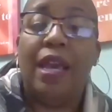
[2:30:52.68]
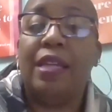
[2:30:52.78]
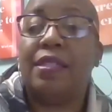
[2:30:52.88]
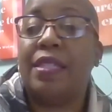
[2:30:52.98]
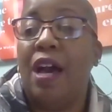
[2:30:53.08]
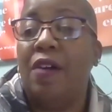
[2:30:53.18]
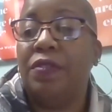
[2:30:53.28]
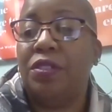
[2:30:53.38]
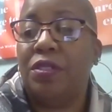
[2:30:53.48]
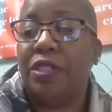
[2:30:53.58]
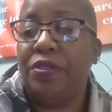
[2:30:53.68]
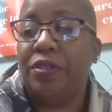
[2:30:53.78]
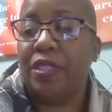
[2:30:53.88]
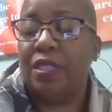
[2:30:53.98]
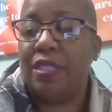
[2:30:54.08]
And Salvador, you
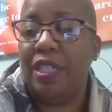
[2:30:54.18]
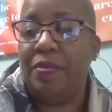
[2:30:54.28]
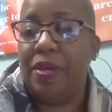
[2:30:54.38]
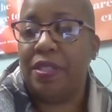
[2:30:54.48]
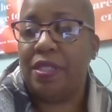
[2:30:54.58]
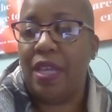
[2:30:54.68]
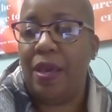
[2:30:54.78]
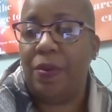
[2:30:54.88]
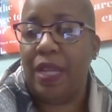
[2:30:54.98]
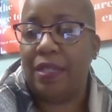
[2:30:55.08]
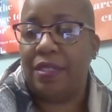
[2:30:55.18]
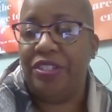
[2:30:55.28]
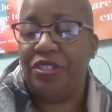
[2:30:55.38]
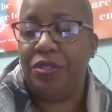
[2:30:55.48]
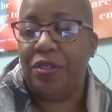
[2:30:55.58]
just sent an email saying, will I
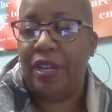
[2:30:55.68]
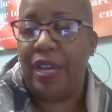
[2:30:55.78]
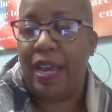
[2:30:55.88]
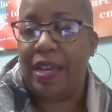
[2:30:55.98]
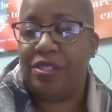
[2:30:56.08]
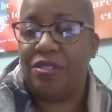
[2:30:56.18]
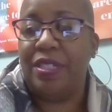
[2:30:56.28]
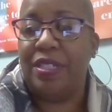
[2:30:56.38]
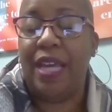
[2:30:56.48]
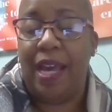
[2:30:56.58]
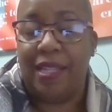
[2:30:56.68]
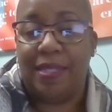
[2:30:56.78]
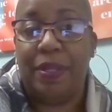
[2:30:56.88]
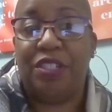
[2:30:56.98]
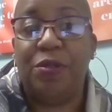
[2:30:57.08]
send you your answer?
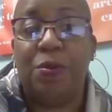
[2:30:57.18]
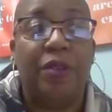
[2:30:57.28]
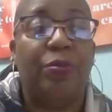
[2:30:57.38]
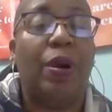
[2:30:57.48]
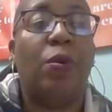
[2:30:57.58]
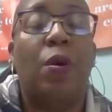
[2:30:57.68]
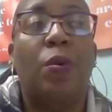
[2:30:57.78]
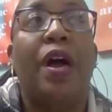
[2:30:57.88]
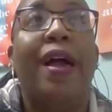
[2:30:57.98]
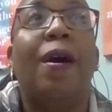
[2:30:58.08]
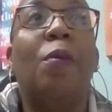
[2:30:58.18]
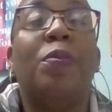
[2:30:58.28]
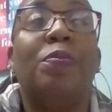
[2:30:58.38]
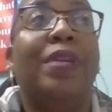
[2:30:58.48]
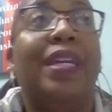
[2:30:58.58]
Yes, but what will
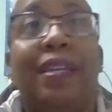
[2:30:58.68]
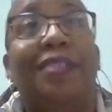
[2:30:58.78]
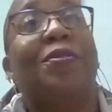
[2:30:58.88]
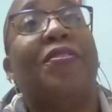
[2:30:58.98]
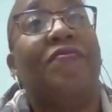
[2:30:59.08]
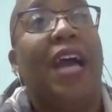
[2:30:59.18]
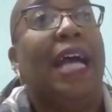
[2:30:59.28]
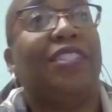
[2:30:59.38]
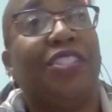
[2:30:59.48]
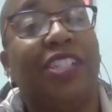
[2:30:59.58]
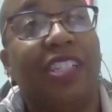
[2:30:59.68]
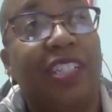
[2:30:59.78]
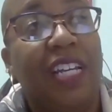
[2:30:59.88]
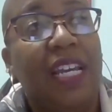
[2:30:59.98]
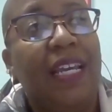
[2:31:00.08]
help me do it
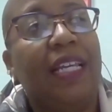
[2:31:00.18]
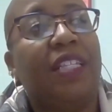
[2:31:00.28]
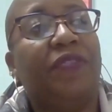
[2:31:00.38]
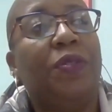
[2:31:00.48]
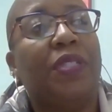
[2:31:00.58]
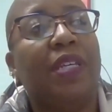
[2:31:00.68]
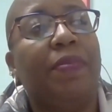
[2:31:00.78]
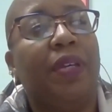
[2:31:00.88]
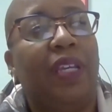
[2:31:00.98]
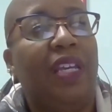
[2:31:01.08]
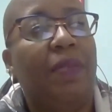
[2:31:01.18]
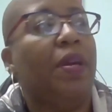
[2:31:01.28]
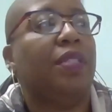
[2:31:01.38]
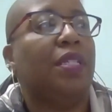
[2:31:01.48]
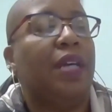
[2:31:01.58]
faster is if you send me an
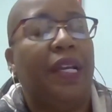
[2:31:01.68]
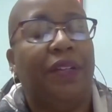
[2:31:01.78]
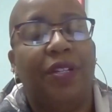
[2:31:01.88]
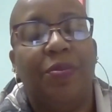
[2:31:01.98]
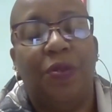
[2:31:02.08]
email tonight or in the